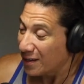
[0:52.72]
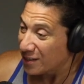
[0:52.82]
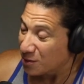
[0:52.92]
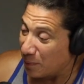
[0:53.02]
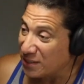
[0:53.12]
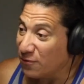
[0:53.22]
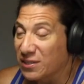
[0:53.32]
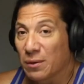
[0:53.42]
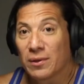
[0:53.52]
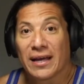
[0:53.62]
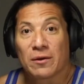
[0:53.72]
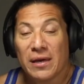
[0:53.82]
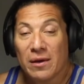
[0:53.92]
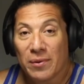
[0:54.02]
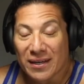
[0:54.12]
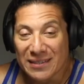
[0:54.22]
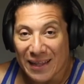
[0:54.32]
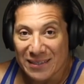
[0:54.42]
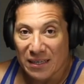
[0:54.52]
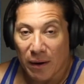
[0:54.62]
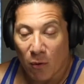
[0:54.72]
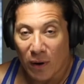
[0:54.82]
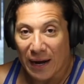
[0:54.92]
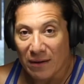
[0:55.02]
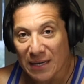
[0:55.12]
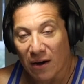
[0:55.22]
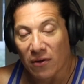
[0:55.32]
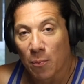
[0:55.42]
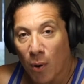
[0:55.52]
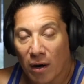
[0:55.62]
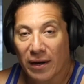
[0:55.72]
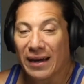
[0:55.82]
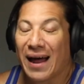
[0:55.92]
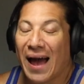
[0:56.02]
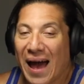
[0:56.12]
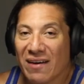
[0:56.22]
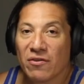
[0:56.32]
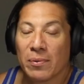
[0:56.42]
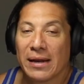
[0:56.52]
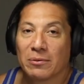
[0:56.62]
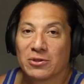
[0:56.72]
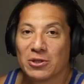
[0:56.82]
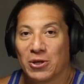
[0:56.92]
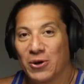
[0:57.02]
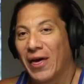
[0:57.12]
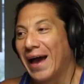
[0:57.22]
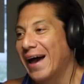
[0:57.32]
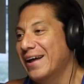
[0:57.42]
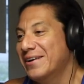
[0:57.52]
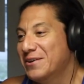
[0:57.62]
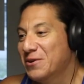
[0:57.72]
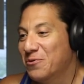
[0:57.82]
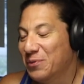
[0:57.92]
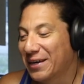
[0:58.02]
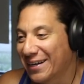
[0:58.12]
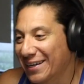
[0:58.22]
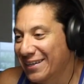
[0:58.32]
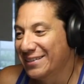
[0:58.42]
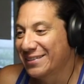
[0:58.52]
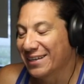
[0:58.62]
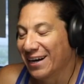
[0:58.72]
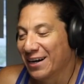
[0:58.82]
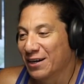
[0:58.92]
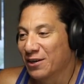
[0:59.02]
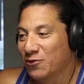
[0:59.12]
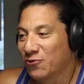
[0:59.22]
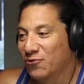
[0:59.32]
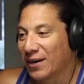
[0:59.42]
Especially for someone like me, because I like to get my workouts out in the park, and I haven't been able to do that because of